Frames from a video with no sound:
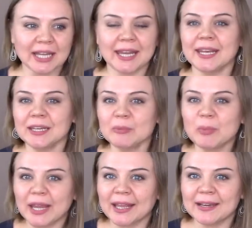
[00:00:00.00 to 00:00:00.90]
any
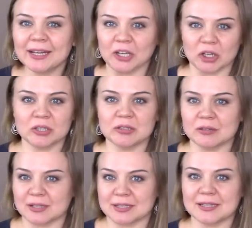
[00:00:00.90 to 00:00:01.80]
man in her
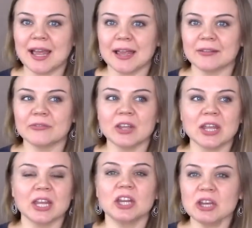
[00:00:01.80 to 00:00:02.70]
daughter's life.
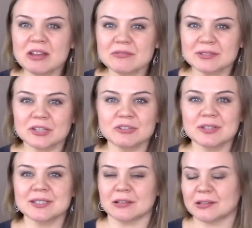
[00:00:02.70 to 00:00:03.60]
He knows that
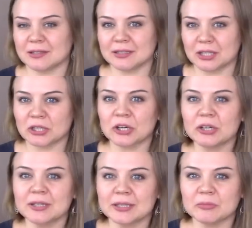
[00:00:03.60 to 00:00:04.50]
she's not a little
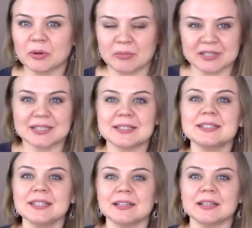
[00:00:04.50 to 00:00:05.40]
girl anymore, but
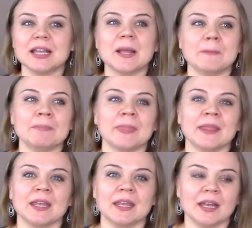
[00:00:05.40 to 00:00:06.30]
still,
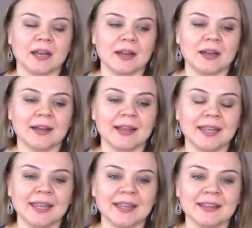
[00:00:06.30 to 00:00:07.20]
uh,
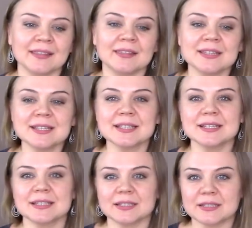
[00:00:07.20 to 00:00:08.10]
and this
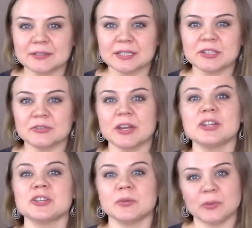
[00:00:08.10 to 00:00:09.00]
is the
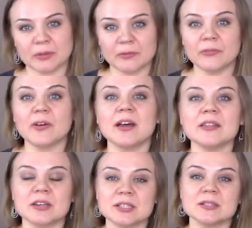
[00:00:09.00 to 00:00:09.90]
situation when
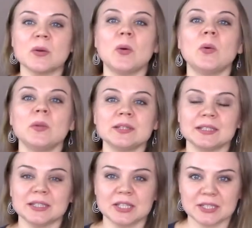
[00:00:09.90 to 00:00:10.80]
father is
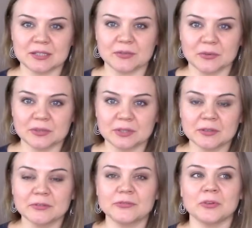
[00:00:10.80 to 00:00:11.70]
holding his daughter
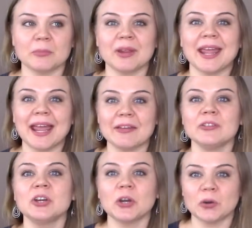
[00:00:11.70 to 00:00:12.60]
from
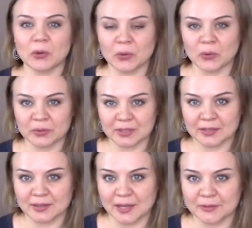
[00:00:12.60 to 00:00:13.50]
having her own
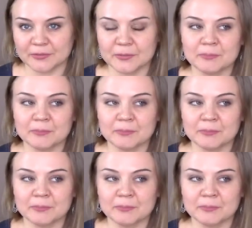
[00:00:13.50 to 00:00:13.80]
life.